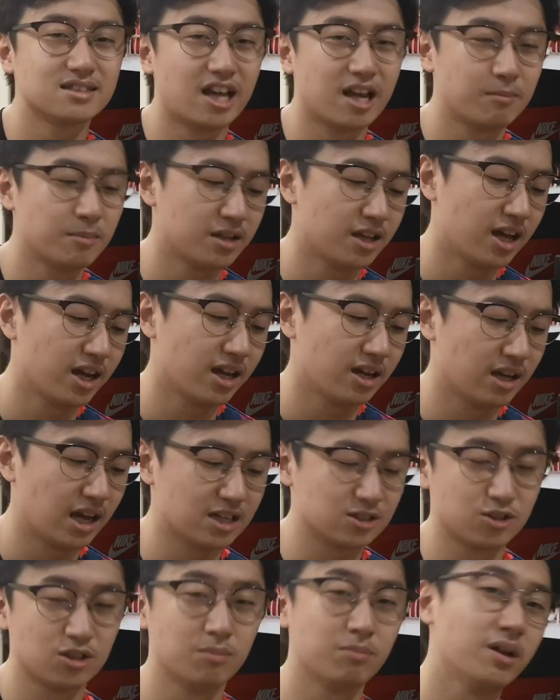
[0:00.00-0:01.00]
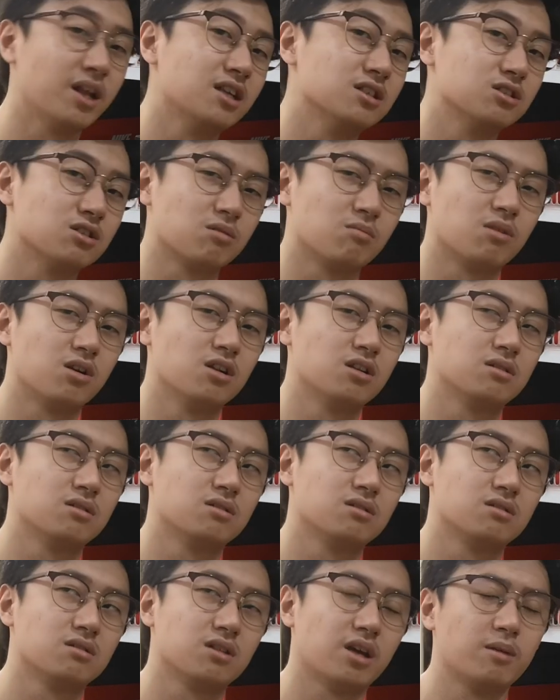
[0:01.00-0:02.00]
time that I actually played chokeball,
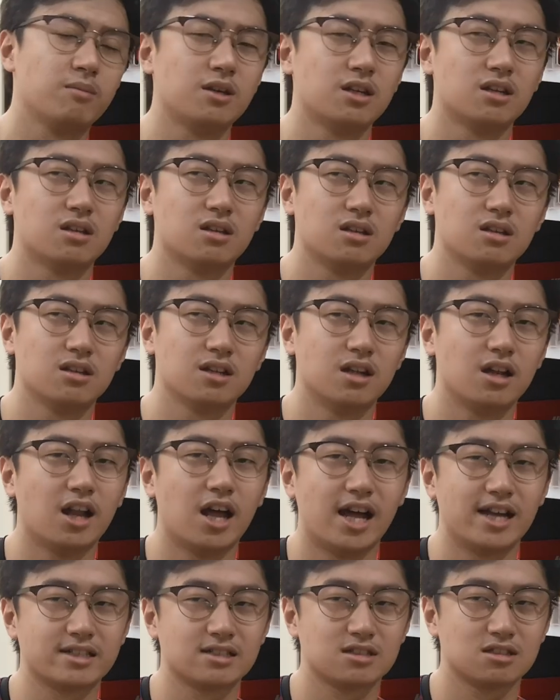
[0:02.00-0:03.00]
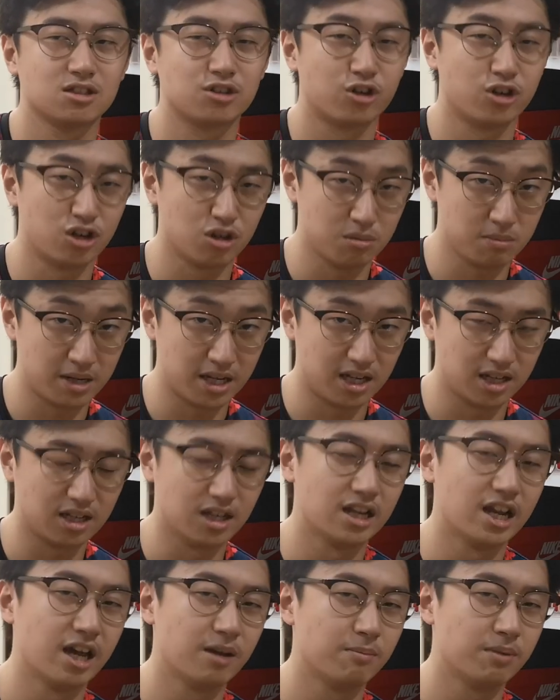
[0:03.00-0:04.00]
I mean the last
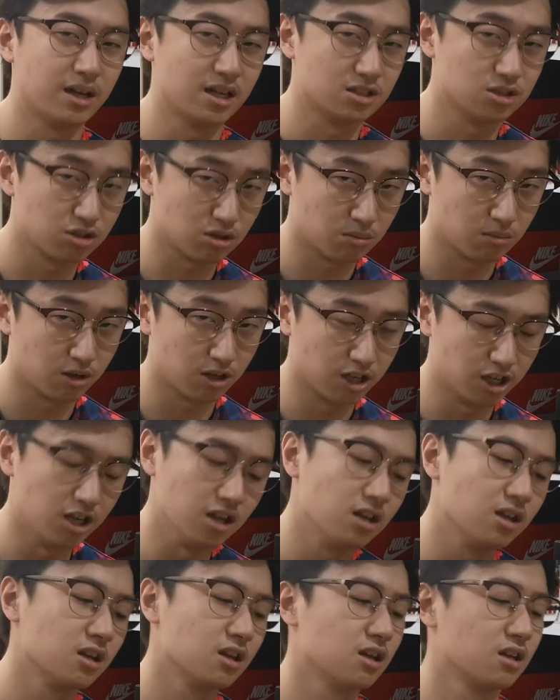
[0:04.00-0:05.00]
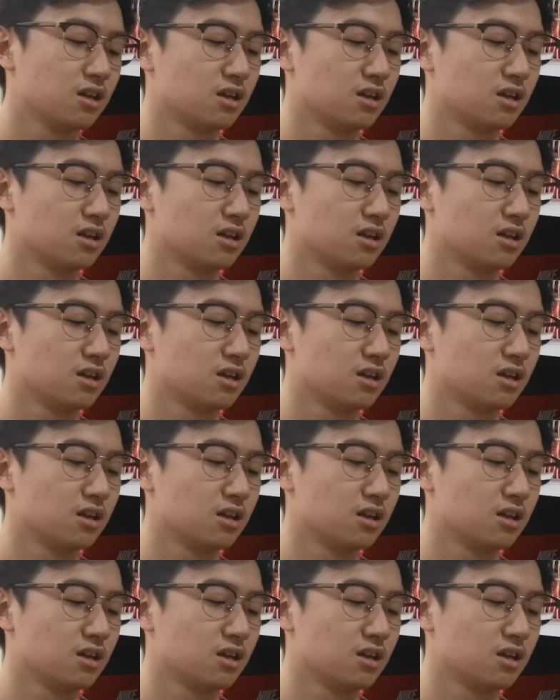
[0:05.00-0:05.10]
tournament that I played chokeball in,